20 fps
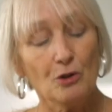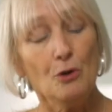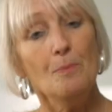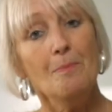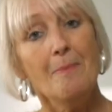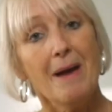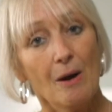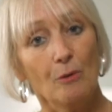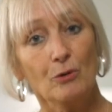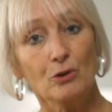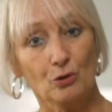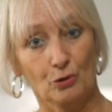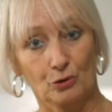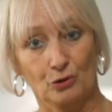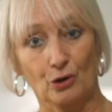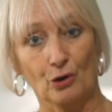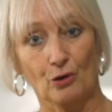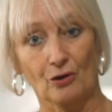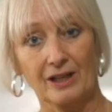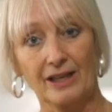you melt your
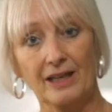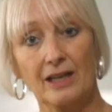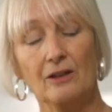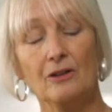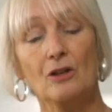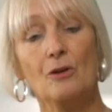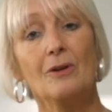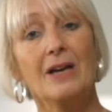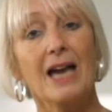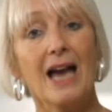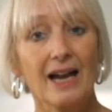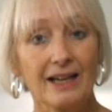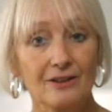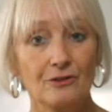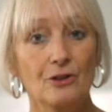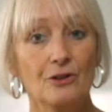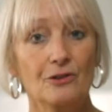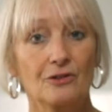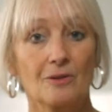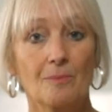chocolate, you
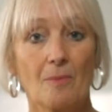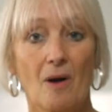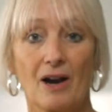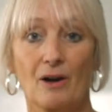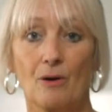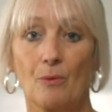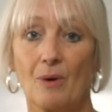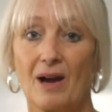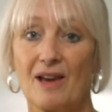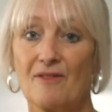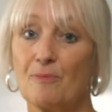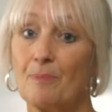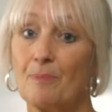can use the microwave,